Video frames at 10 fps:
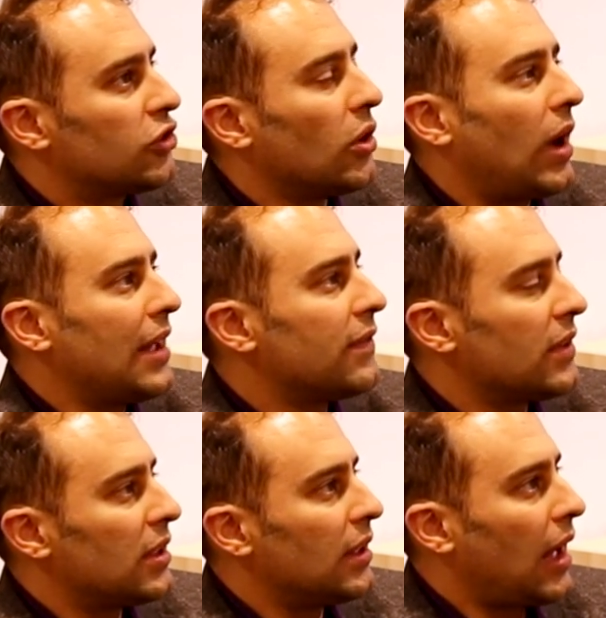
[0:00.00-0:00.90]
So I've
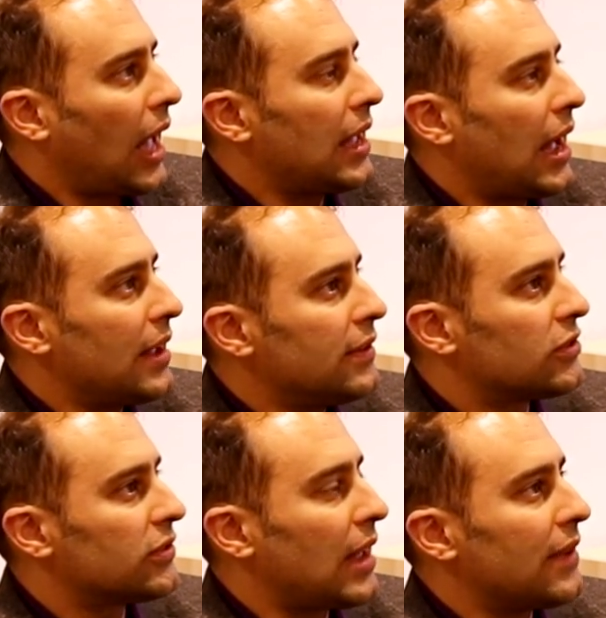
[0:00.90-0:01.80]

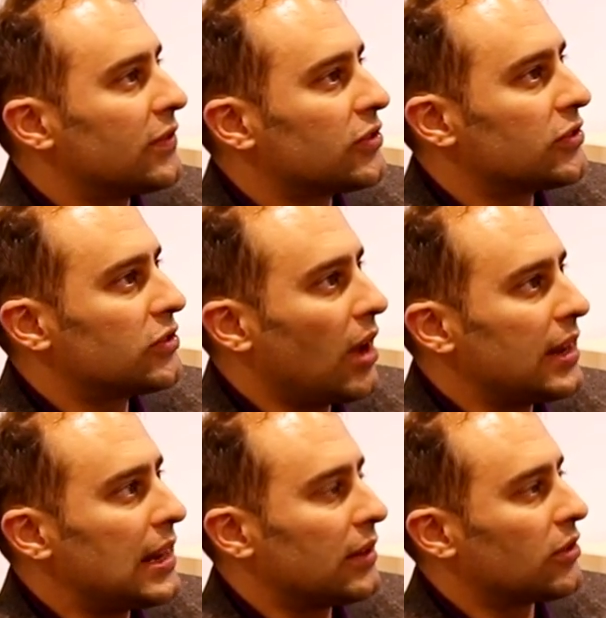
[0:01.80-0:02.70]

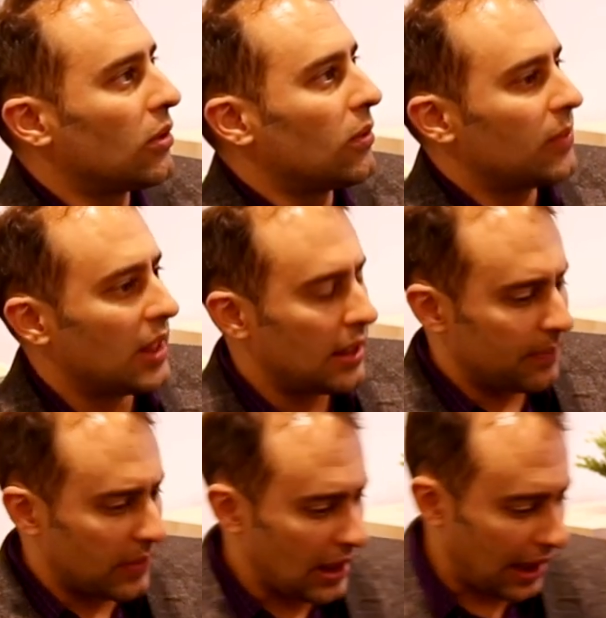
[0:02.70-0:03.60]
studied, so
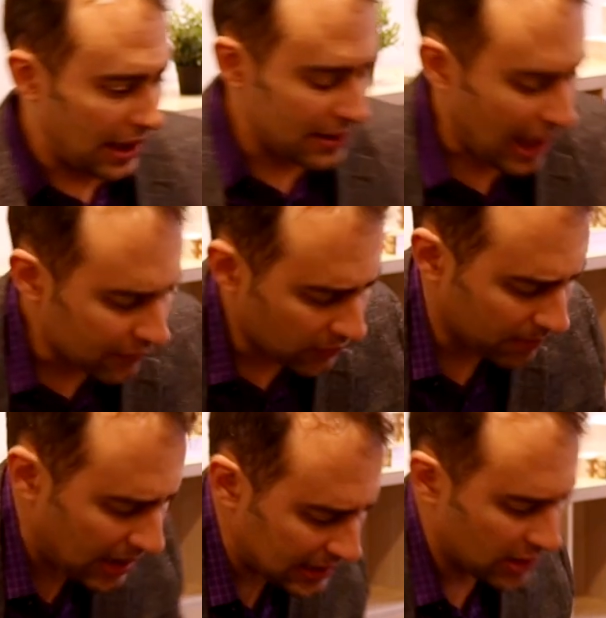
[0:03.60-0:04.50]
I not
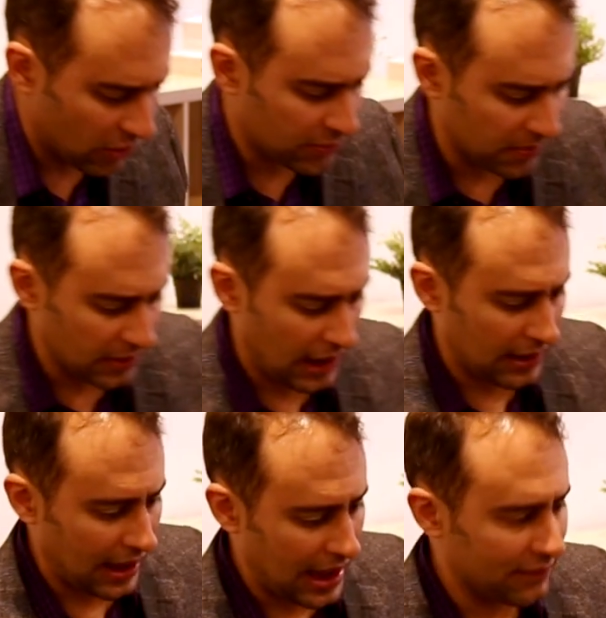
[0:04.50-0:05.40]
for many years, but
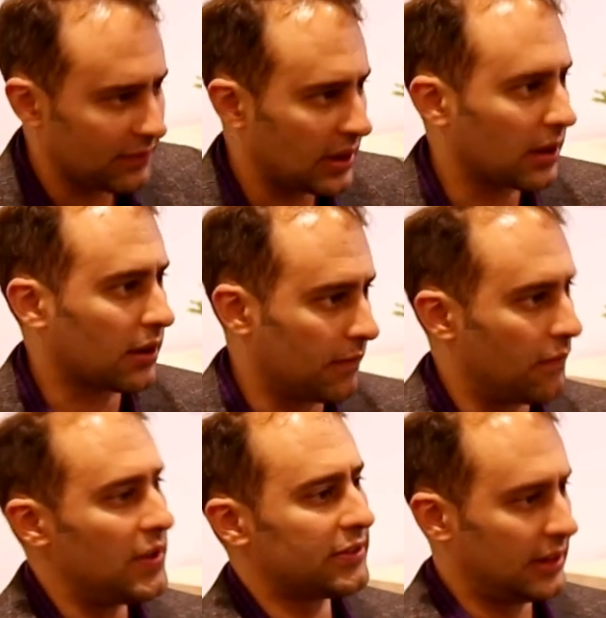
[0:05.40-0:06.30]
I have
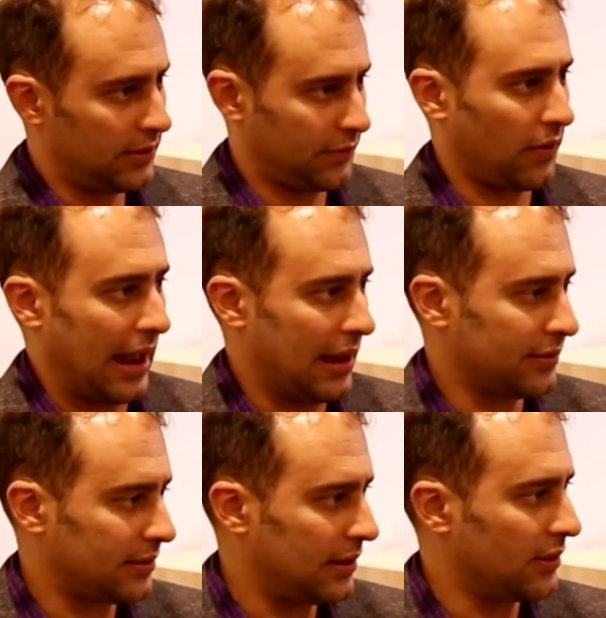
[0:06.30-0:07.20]
visited
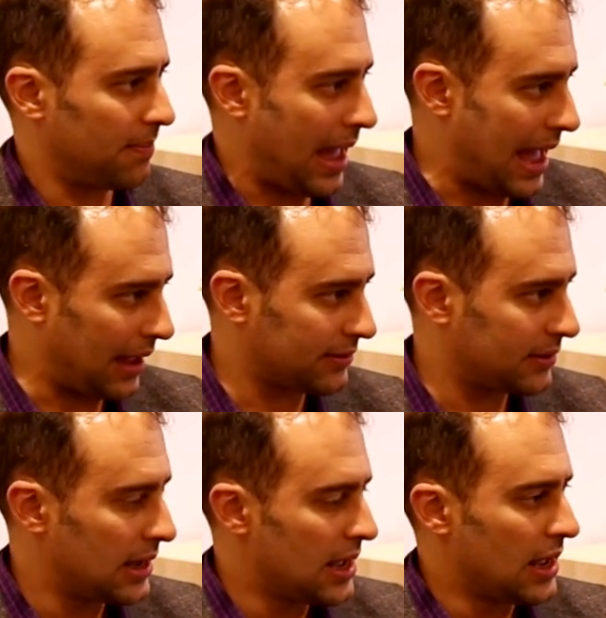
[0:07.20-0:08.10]
France in the
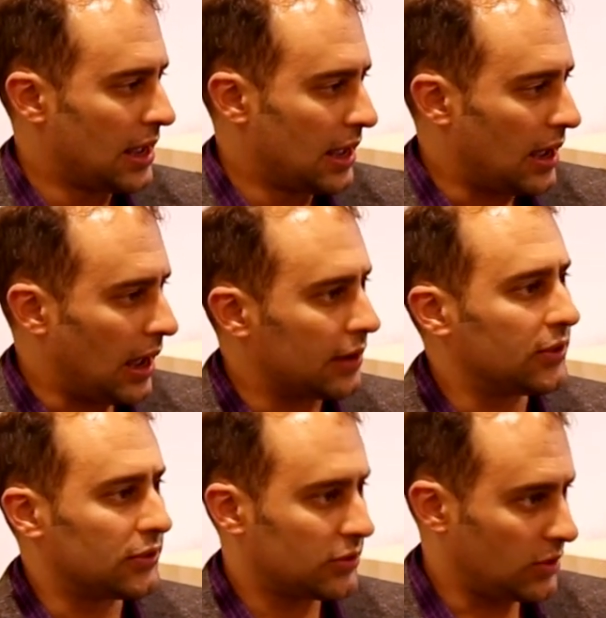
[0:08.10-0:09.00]
past
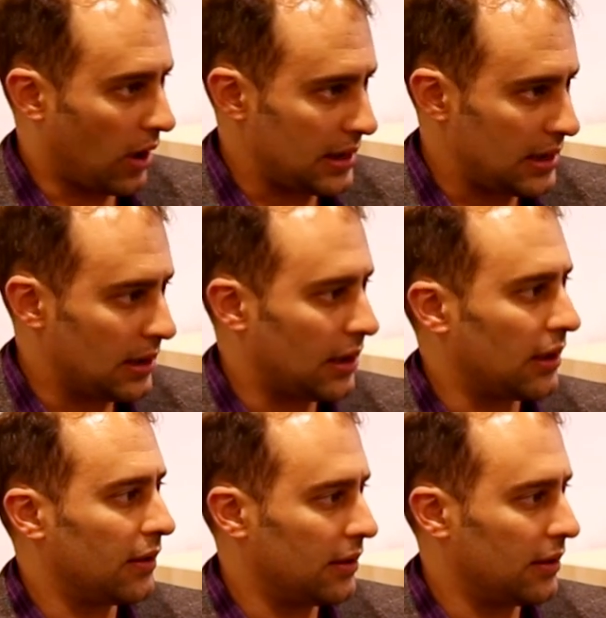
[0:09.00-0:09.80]
to study